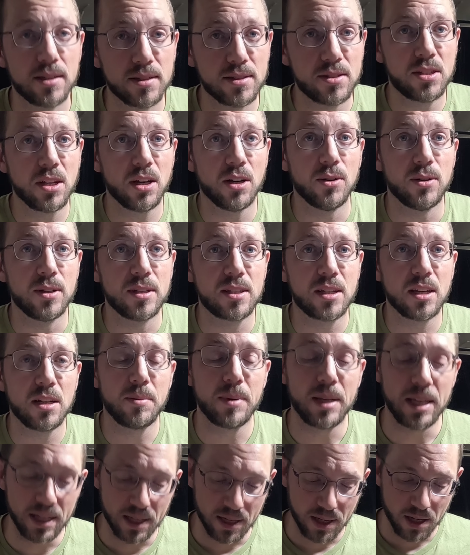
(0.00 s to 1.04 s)
So it's going
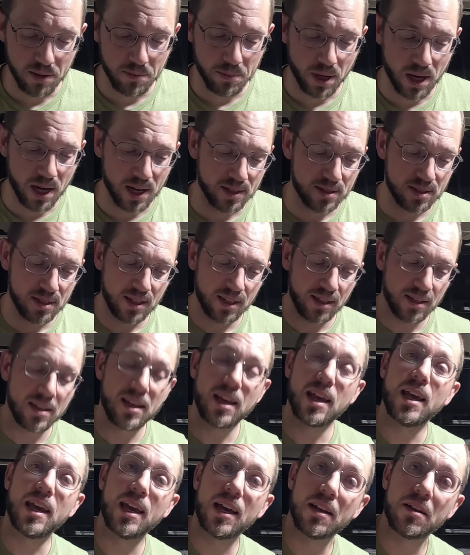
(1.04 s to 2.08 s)
to be an
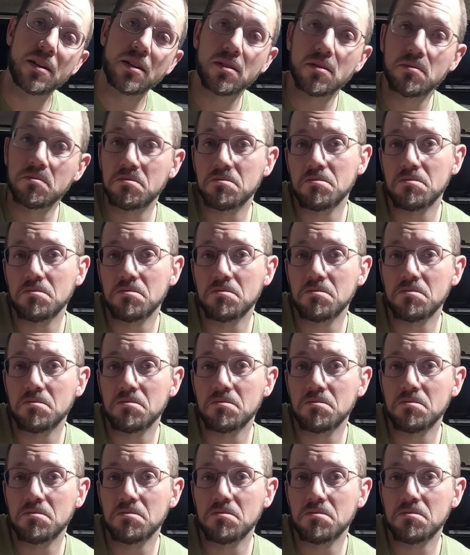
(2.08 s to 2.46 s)
unboxing and